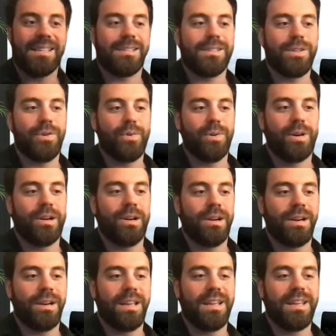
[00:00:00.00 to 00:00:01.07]
he
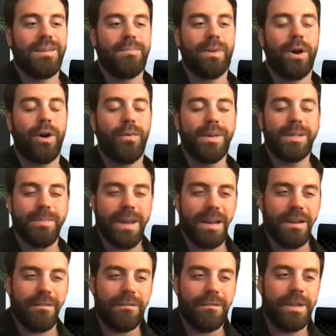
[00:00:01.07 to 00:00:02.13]
always made
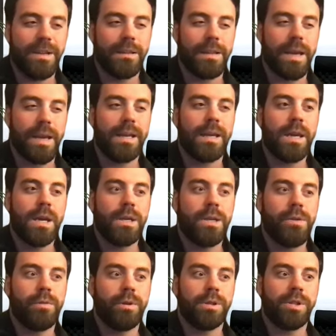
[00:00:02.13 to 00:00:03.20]
it feel like
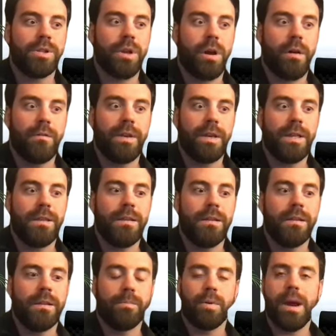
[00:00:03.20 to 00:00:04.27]
you were solving
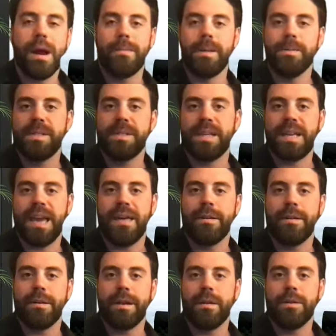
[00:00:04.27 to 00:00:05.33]
the problems
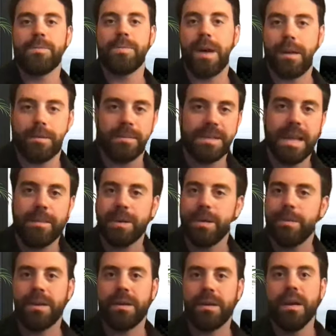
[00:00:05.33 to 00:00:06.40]
together. Now, those problems happen
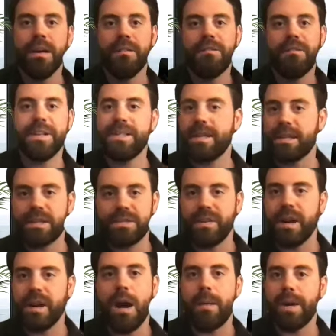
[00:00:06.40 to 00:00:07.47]
to be physics
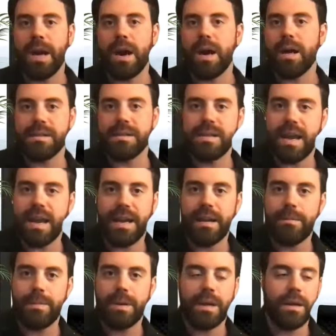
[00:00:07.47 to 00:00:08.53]
phenomenons that
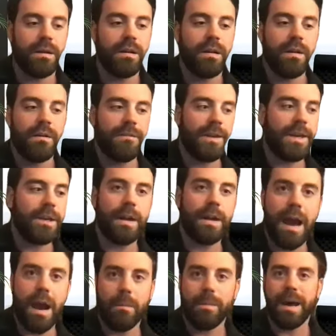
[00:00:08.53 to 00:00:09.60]
had been figured
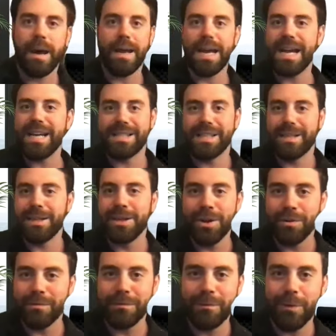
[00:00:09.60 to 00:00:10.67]
out by Isaac
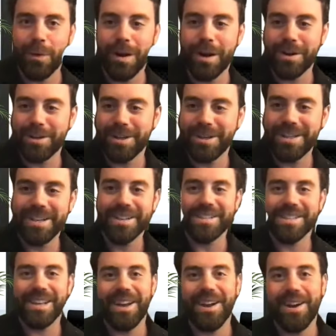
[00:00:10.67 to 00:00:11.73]
Newton 400
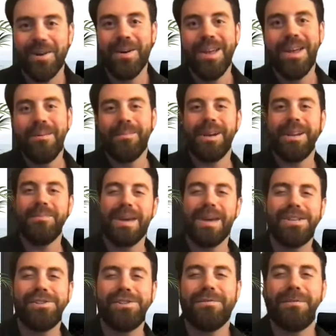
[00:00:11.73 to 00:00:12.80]
years ago, but he
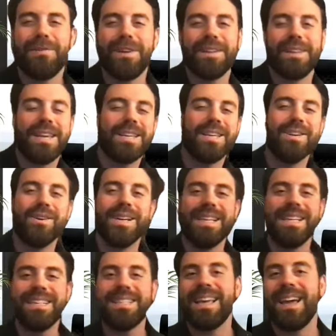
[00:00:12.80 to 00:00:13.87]
made you feel like, he
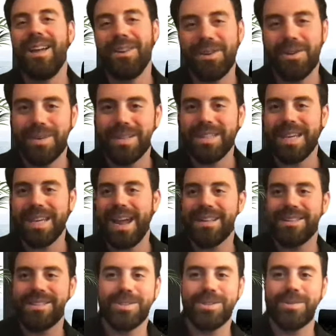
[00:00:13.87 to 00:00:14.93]
didn't tell you what the
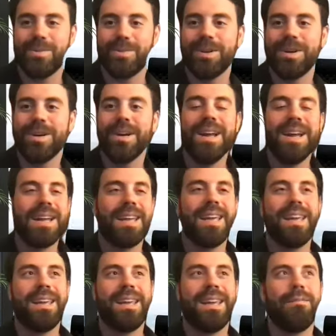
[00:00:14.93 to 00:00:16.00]
answers were.
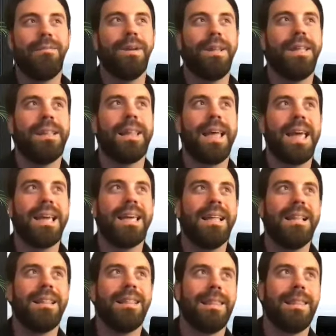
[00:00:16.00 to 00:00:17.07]
He really like
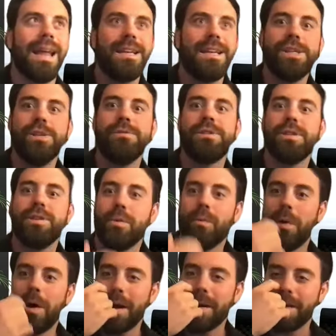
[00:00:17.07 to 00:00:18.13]
led you to the
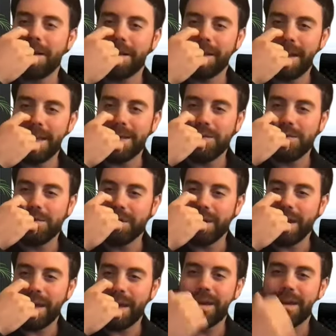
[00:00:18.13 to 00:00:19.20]
water and let you
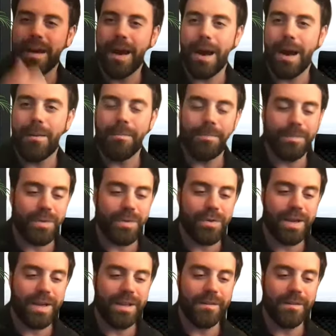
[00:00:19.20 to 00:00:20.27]
drink at
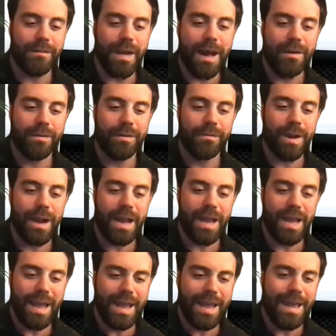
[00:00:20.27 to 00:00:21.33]
the fountain,
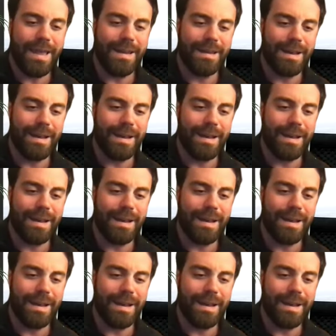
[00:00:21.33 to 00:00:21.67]
right? And